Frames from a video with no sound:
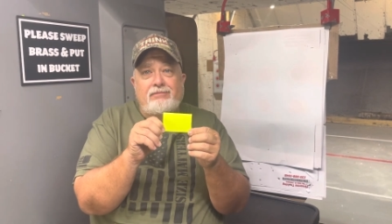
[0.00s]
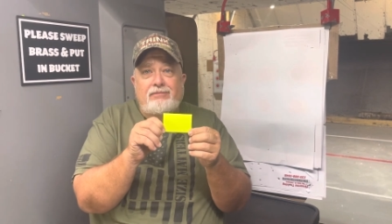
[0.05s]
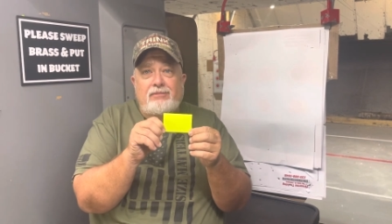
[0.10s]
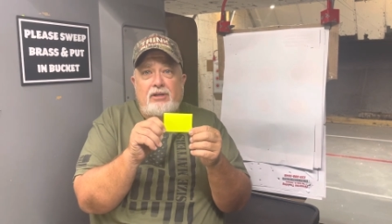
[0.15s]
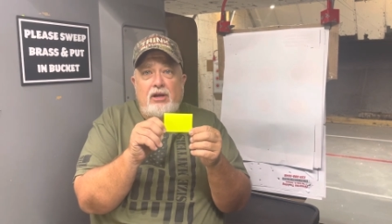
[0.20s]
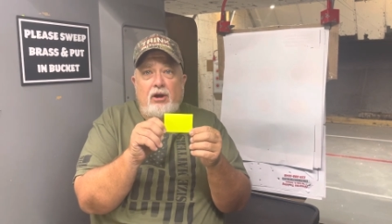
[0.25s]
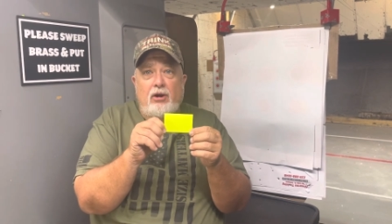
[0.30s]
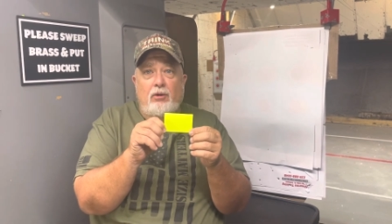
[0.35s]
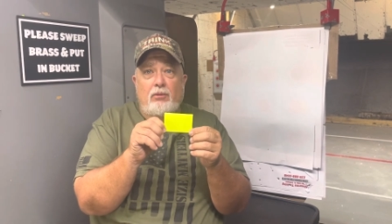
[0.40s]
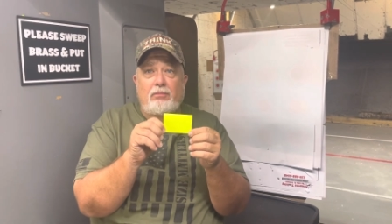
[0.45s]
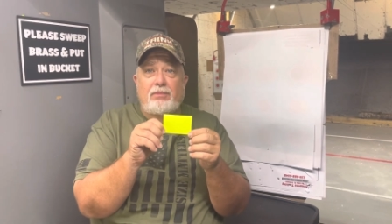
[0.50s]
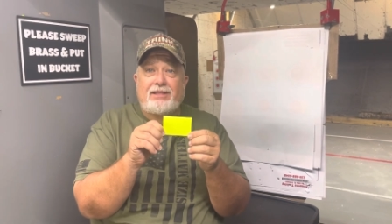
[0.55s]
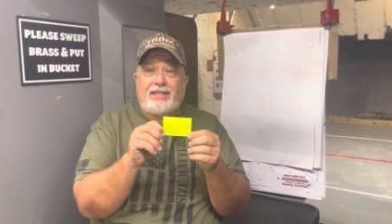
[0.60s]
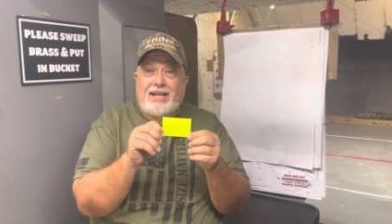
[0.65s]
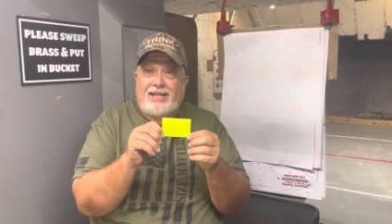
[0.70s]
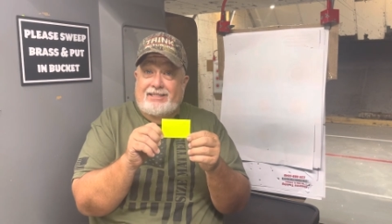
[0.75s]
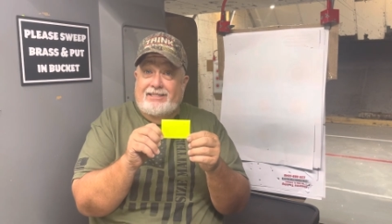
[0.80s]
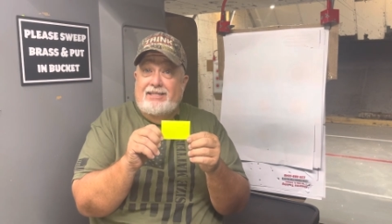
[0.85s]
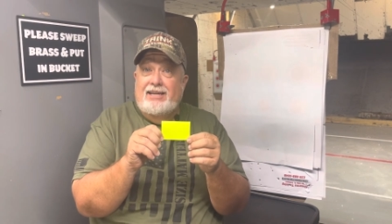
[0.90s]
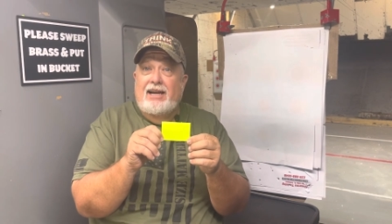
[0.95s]
No, but
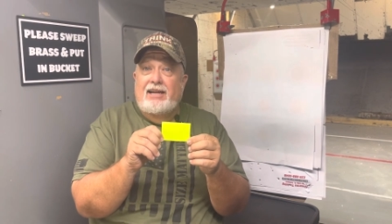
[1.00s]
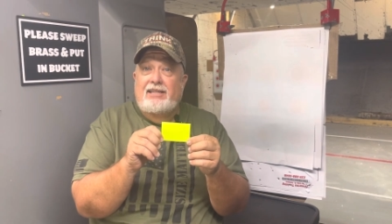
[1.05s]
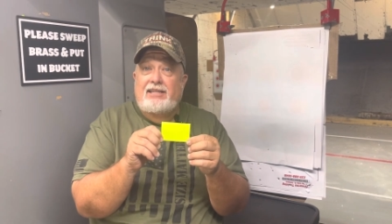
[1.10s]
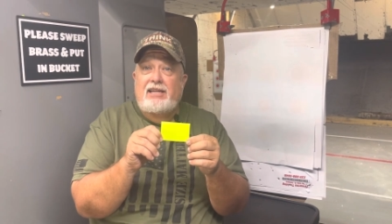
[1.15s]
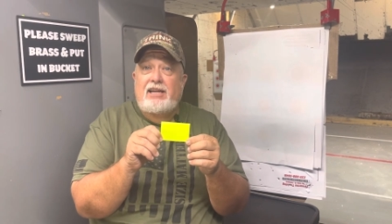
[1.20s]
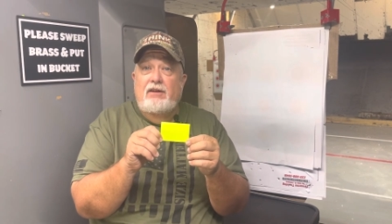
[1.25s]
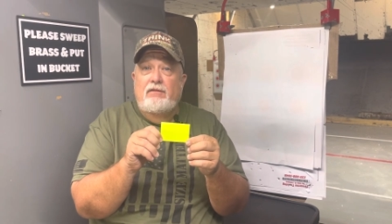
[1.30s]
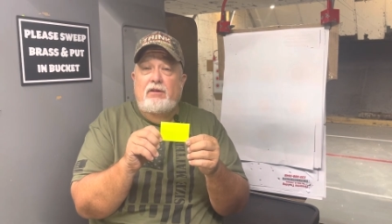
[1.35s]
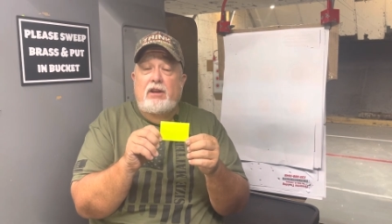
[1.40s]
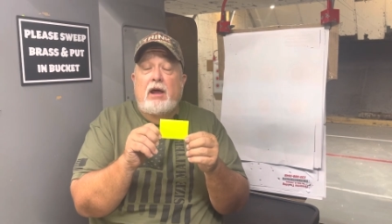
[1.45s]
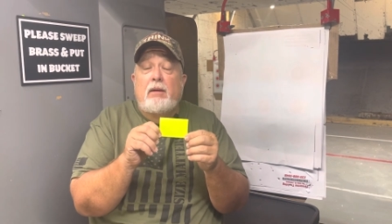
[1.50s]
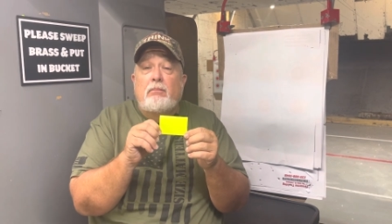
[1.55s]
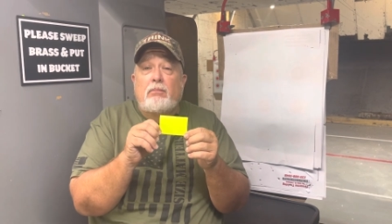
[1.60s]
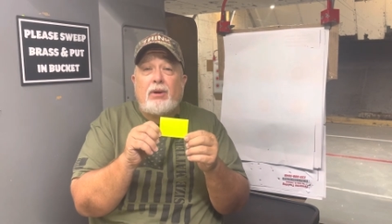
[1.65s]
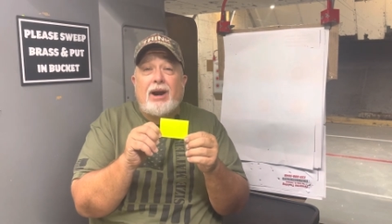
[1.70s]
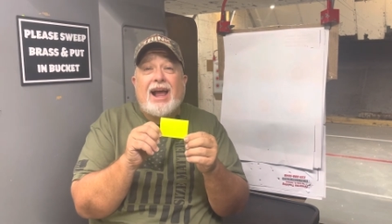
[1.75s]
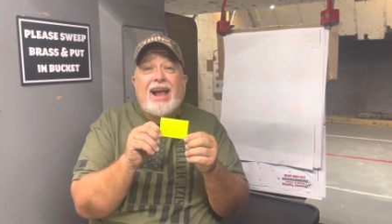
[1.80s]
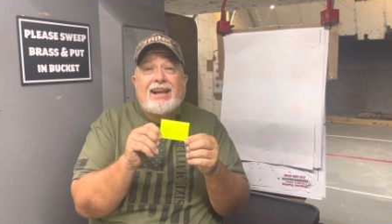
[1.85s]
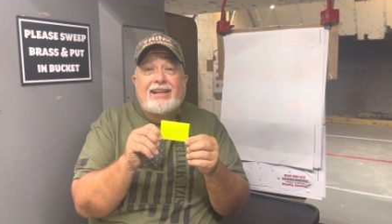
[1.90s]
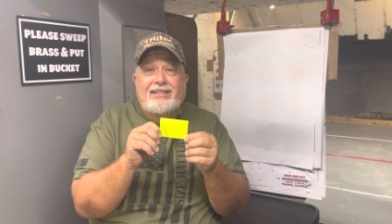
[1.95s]
that's the idea of it. I'm
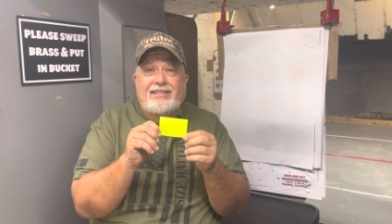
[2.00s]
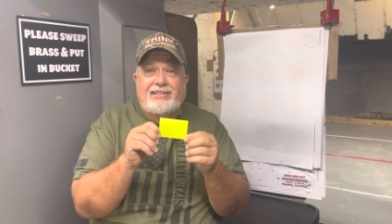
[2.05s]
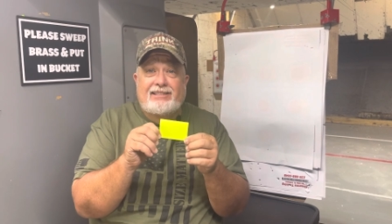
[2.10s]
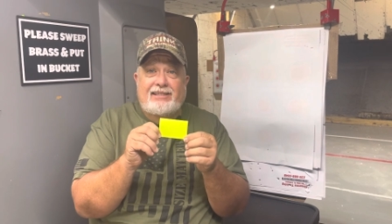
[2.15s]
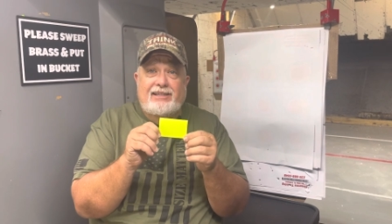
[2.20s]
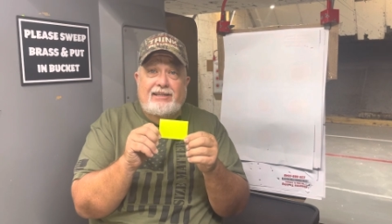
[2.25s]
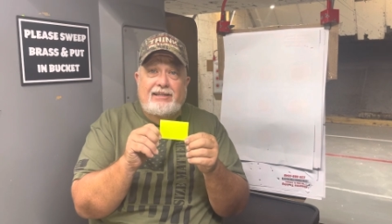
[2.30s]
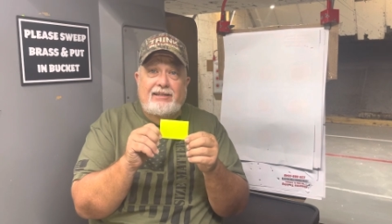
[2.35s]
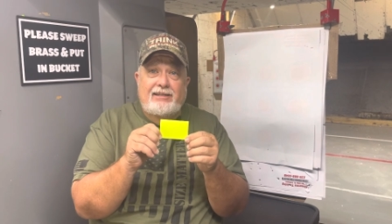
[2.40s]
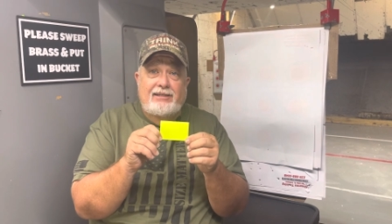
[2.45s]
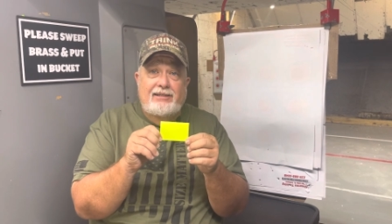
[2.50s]
practicing.